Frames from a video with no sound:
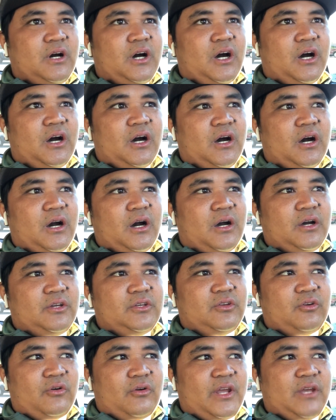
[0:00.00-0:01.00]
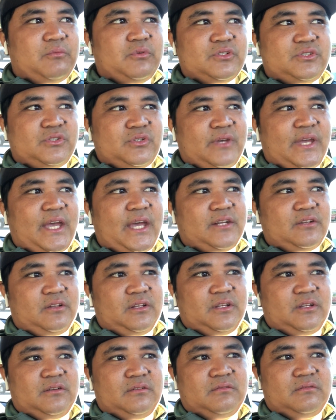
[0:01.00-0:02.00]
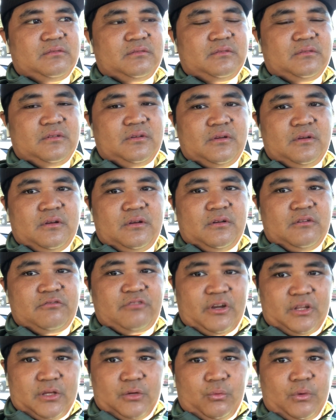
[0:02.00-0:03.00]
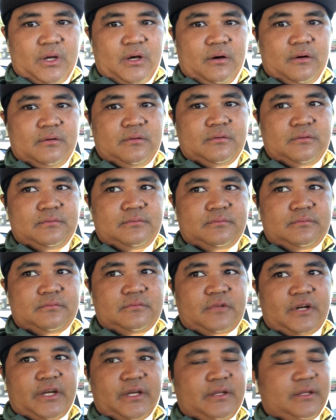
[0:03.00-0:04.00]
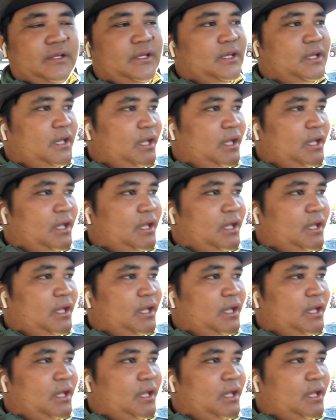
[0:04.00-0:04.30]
you're able to handle it fairly well, right?